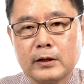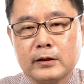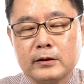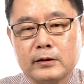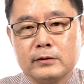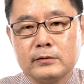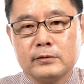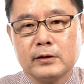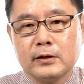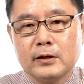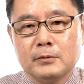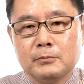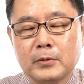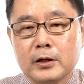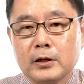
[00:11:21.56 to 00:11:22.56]
That is,
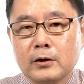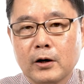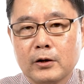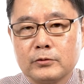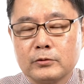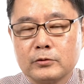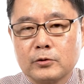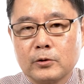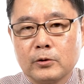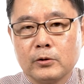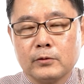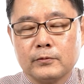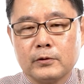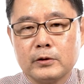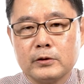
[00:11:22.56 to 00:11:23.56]
mitochondrial
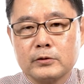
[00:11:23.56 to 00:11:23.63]
turnover